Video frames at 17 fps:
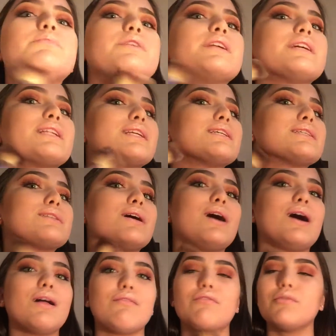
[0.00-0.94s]
putting this
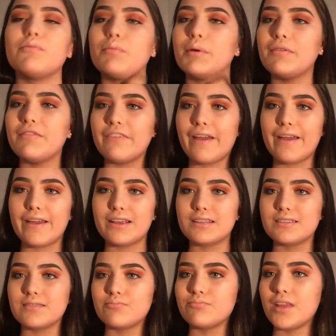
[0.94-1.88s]
all over my
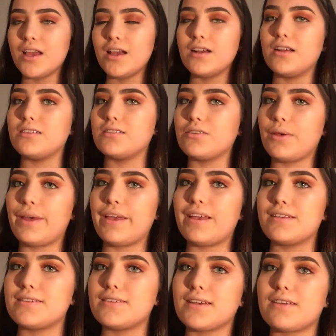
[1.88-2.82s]
face until I
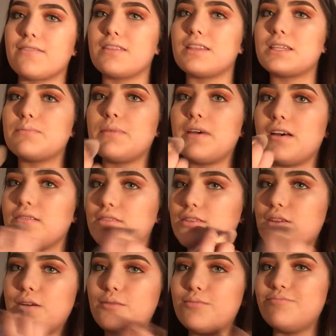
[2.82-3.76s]
get sick of the smell,
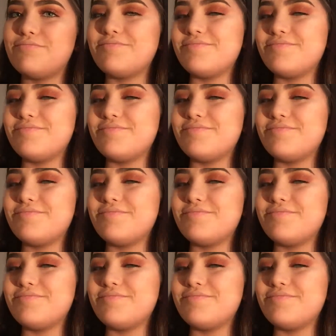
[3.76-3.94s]
so.